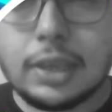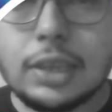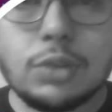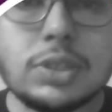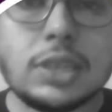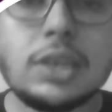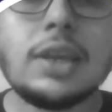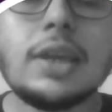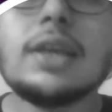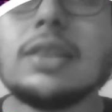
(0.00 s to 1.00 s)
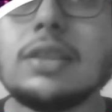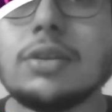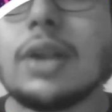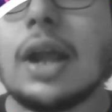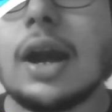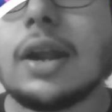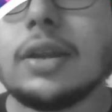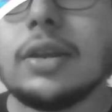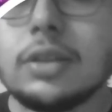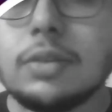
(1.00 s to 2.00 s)
You see, there
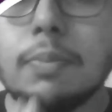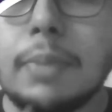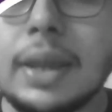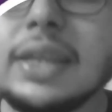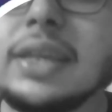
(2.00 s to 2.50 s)
are many